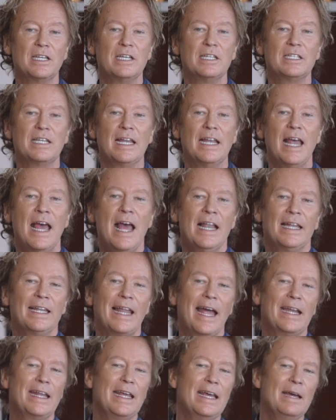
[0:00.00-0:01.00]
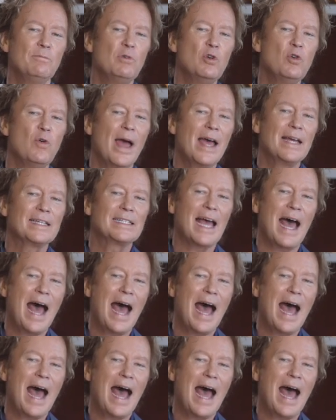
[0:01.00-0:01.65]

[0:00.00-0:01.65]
He said, let him who has